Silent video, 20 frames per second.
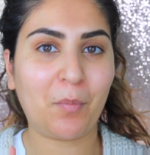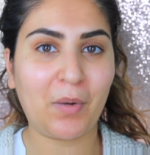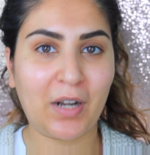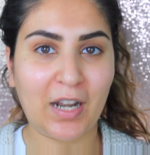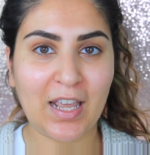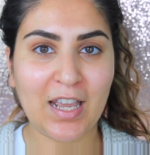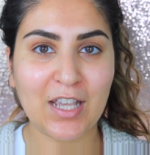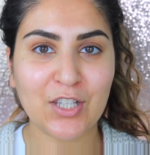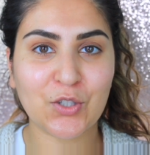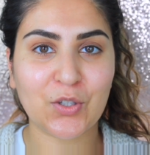
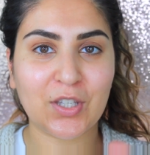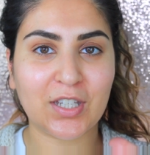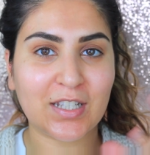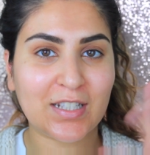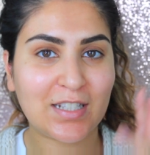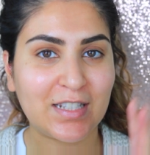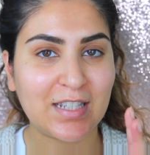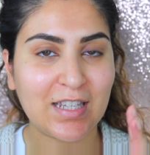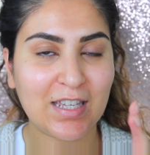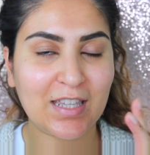play, so you
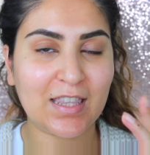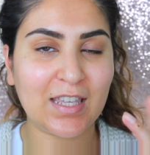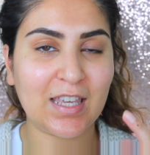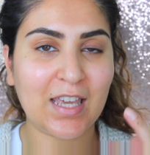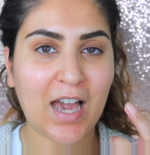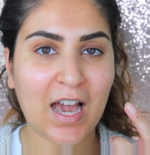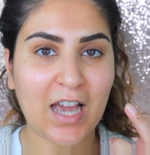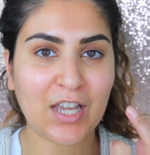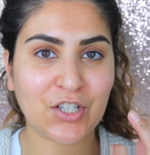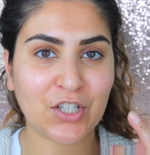can see the
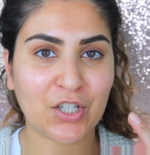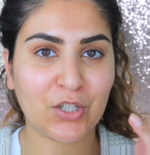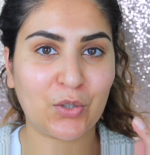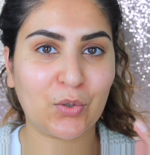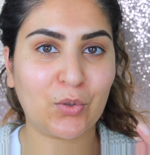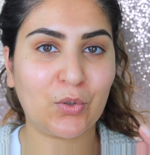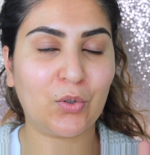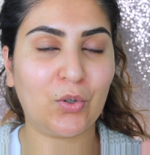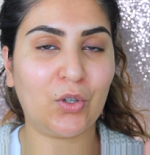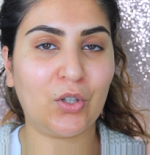
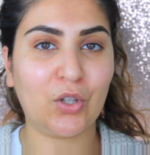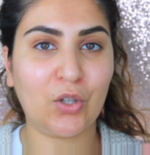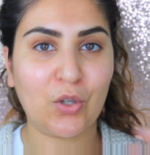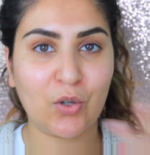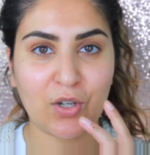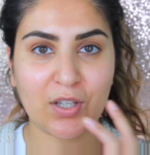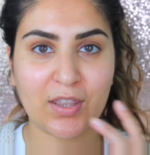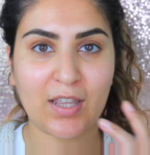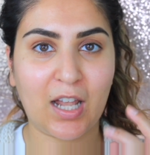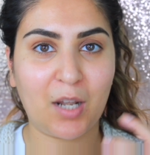eyeshadow
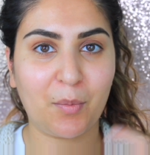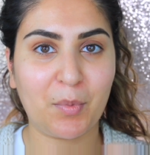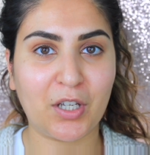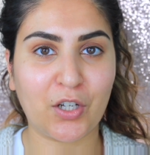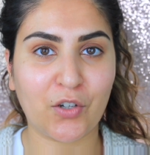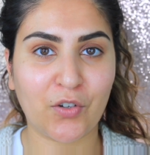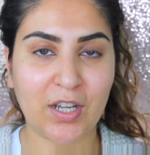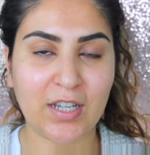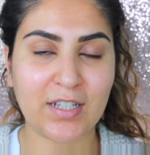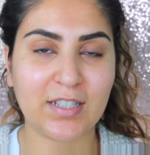look that I'll be
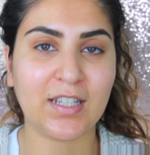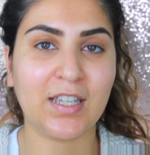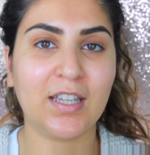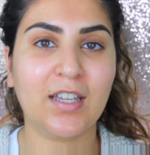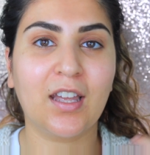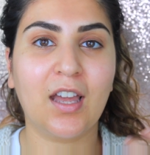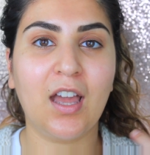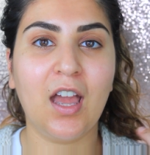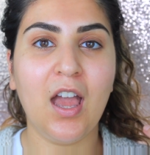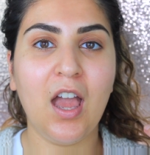
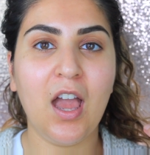creating,